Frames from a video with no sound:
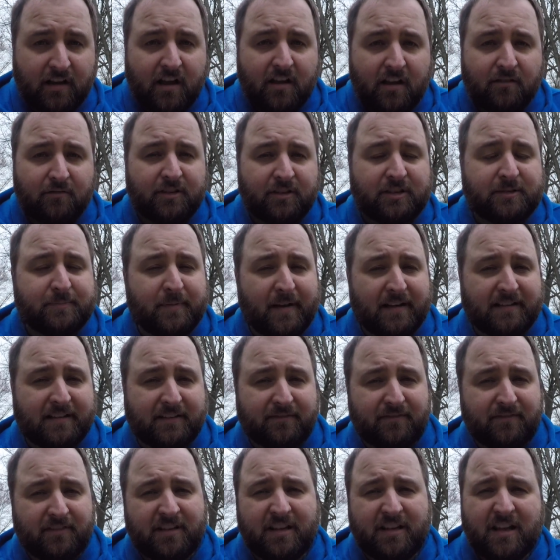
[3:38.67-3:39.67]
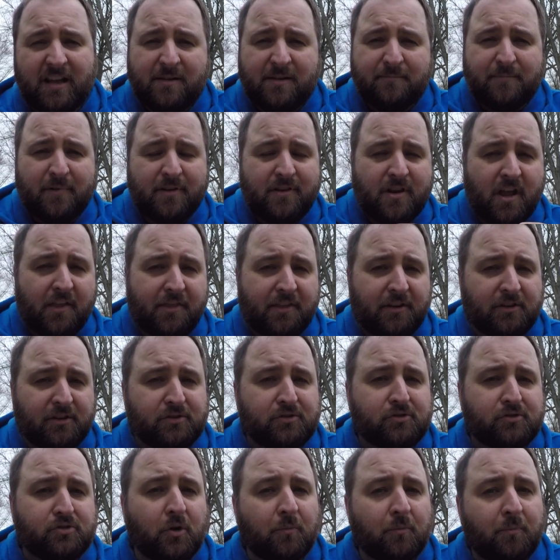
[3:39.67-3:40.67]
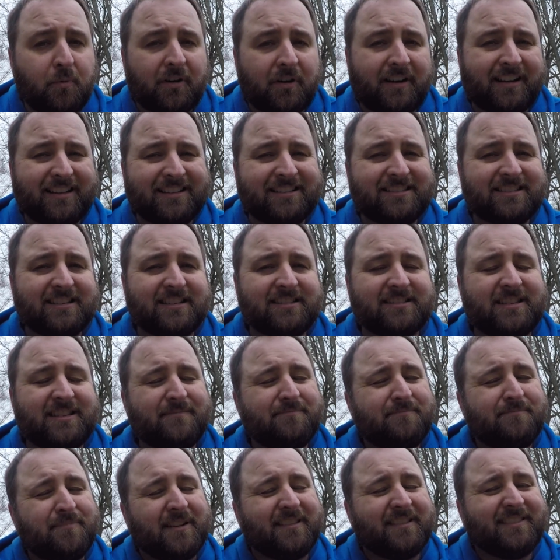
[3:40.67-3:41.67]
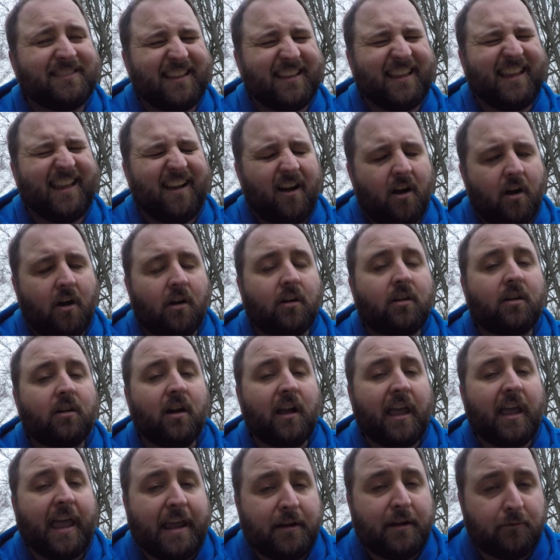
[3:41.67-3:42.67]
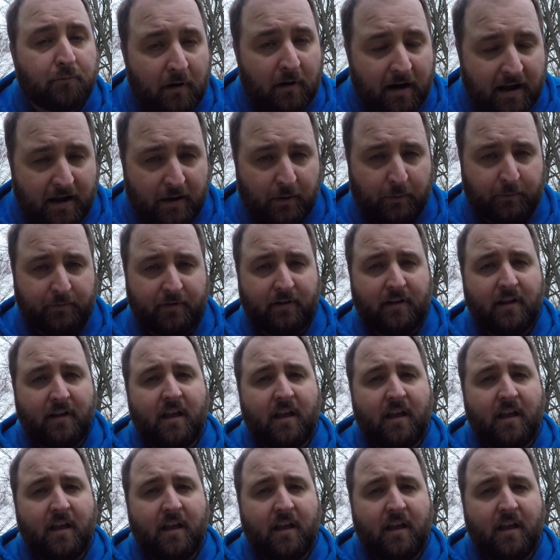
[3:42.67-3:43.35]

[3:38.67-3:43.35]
respectively, but nothing super consistent, but they are around.